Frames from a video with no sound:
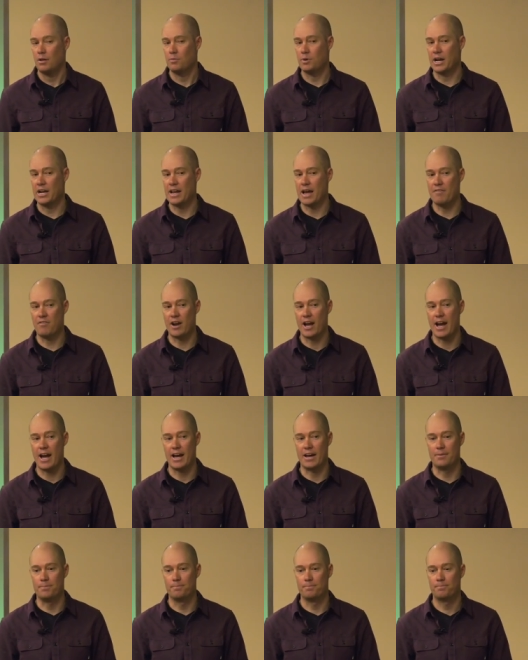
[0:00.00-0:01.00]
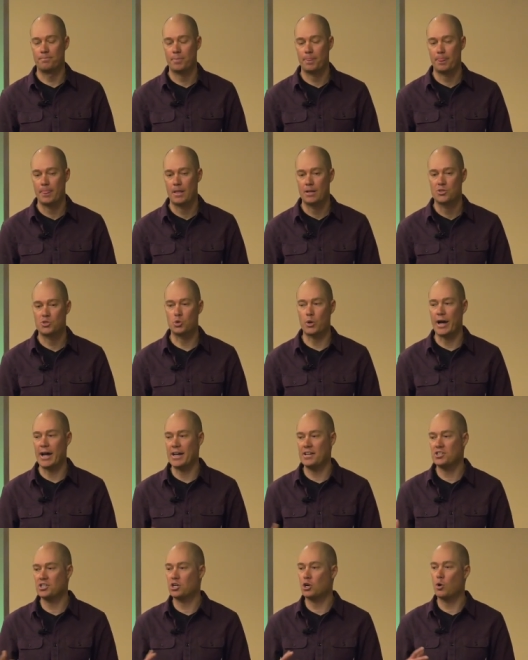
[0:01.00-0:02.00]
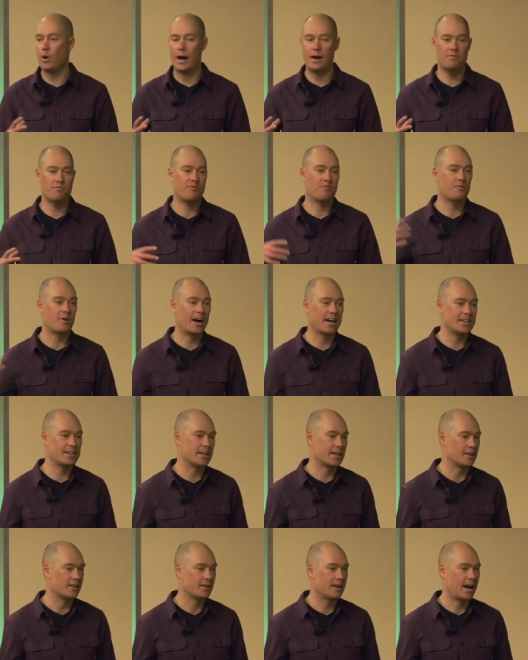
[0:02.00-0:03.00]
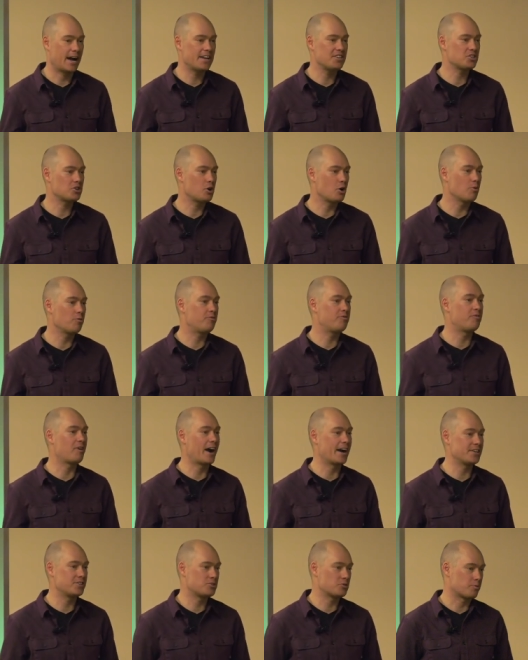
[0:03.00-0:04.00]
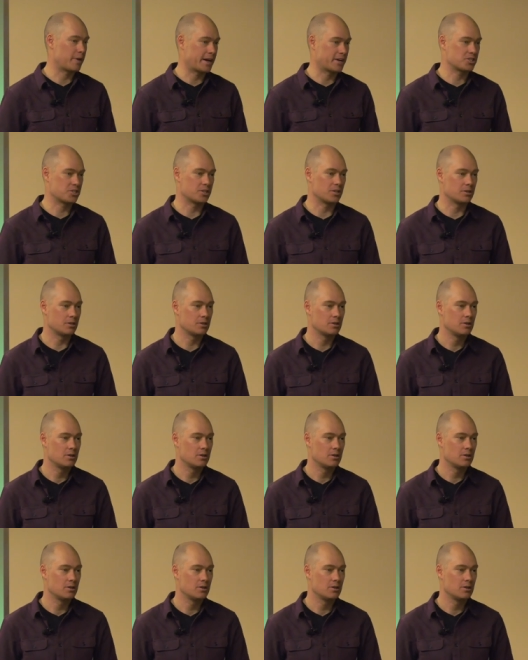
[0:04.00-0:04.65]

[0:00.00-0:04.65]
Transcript: but I never had. So I had to go out and find it. I had to go find direction.